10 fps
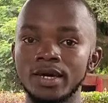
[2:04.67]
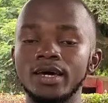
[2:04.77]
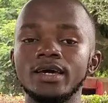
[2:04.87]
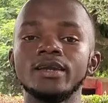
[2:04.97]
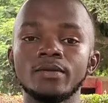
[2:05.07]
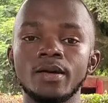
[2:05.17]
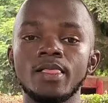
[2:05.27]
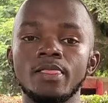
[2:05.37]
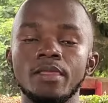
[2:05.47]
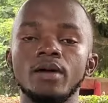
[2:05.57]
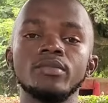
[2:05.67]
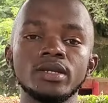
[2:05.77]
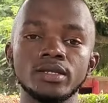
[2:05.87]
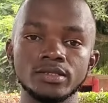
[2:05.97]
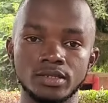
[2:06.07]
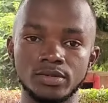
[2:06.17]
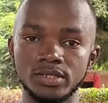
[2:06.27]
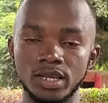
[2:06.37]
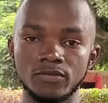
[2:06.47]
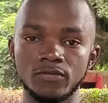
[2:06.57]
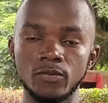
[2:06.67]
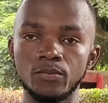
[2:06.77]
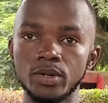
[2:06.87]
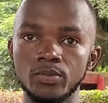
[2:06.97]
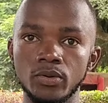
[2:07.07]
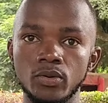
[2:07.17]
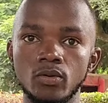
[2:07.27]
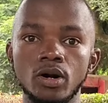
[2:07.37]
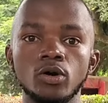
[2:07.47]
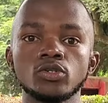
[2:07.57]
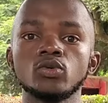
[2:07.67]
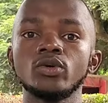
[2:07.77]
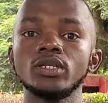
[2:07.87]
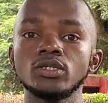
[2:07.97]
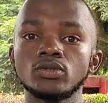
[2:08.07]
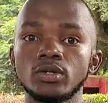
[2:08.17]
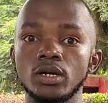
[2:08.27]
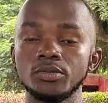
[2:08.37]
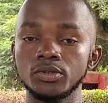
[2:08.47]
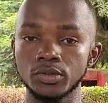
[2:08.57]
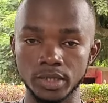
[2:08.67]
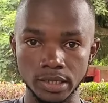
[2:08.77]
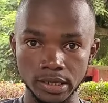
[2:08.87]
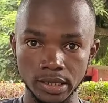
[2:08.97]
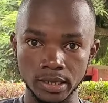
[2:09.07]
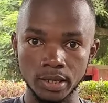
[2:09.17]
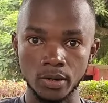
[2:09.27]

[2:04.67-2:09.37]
And I've been getting some messages like from people who are also willing to come to Uganda,